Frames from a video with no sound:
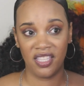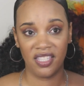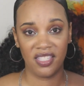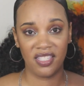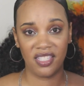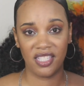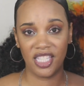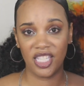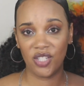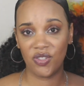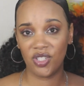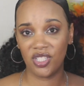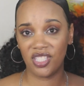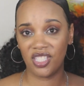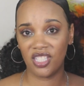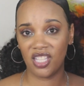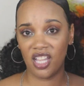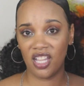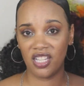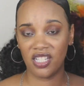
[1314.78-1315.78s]
secret
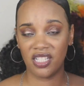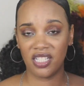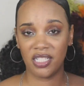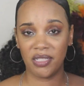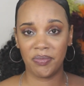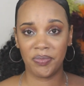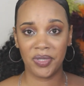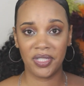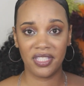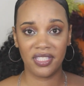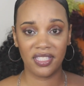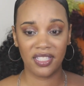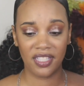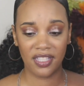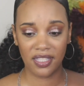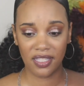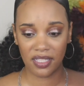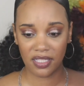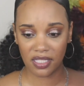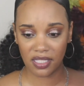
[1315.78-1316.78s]
sauce she puts
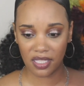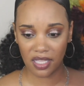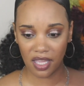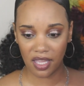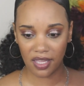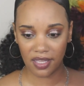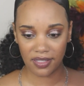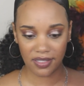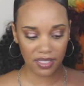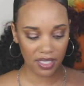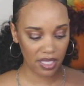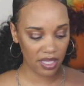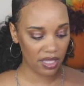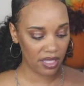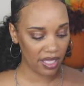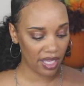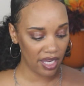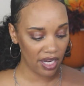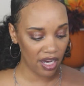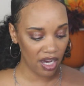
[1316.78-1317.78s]
in these things.
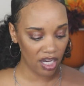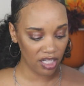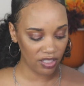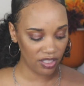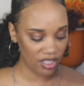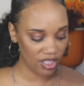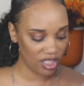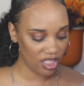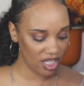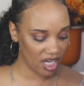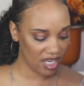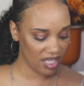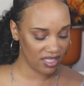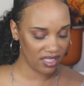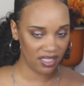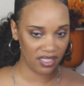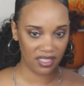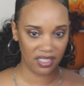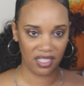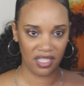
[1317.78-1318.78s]
They are
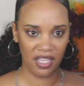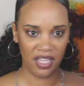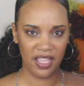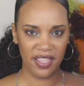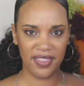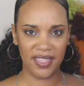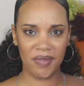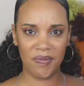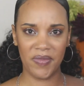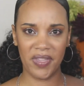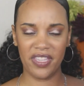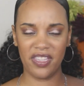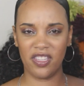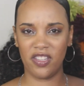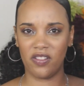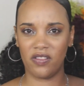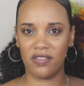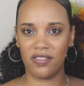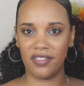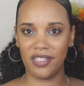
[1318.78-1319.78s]
just, they make
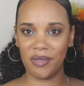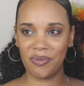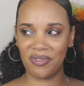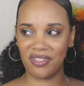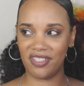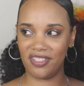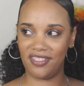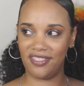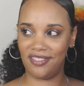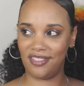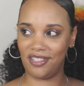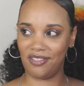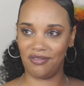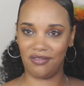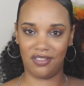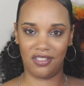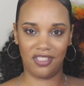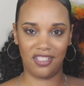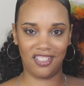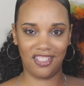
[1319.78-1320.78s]
your lips look
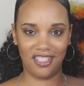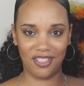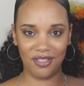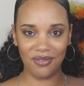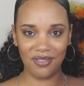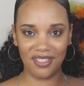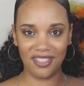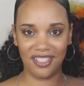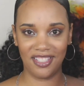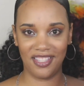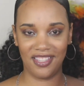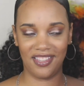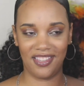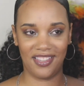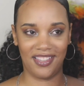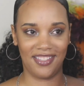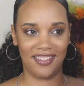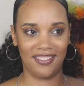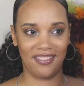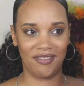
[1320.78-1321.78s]
so
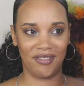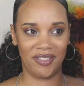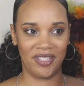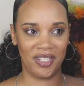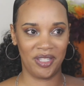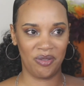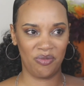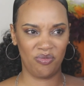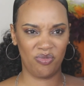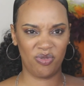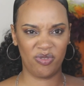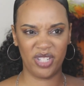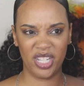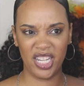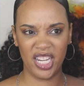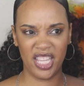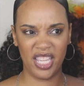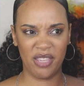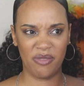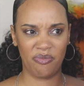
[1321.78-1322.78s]
juicy and
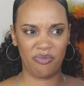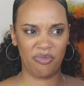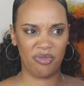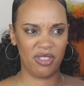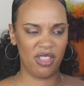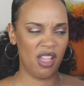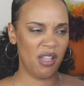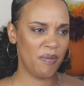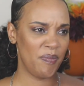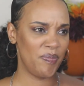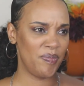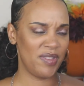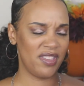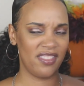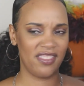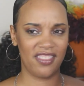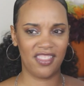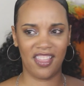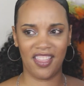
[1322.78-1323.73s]
pretty and plump and